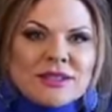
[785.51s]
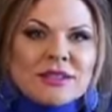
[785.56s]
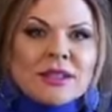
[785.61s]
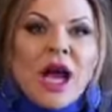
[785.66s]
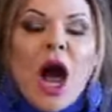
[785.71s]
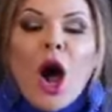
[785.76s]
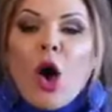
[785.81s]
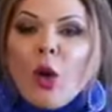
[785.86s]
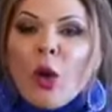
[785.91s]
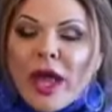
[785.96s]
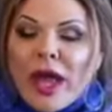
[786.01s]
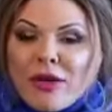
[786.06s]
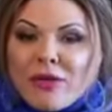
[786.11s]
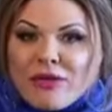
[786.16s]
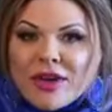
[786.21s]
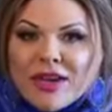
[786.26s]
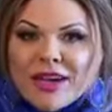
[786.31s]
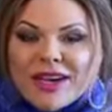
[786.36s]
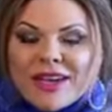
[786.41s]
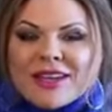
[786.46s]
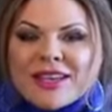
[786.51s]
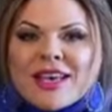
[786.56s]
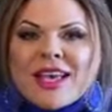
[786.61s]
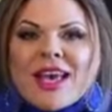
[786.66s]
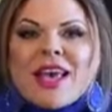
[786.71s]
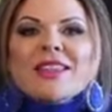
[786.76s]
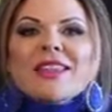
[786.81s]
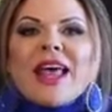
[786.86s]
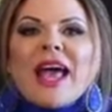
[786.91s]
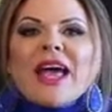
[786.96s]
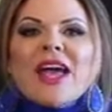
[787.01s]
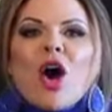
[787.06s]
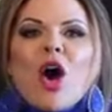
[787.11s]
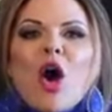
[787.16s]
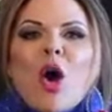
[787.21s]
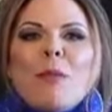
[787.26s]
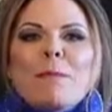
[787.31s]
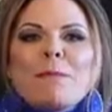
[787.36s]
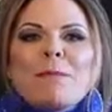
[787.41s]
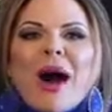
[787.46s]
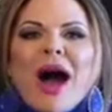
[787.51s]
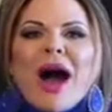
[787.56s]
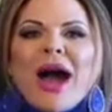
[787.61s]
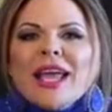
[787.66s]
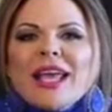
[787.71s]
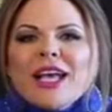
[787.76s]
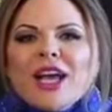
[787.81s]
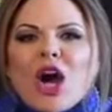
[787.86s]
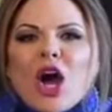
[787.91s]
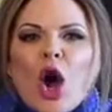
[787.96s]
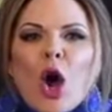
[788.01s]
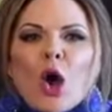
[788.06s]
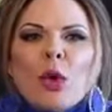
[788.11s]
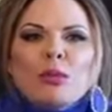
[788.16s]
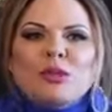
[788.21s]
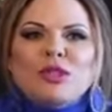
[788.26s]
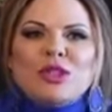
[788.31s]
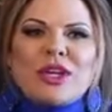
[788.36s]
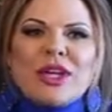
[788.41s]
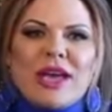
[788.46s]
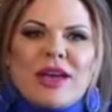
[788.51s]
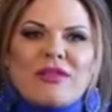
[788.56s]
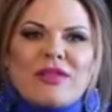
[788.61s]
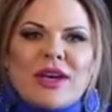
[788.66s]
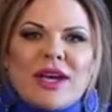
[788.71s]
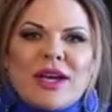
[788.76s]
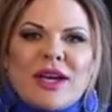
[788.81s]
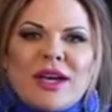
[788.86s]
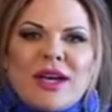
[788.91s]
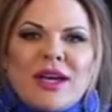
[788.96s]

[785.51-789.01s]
However, they are buying a home together.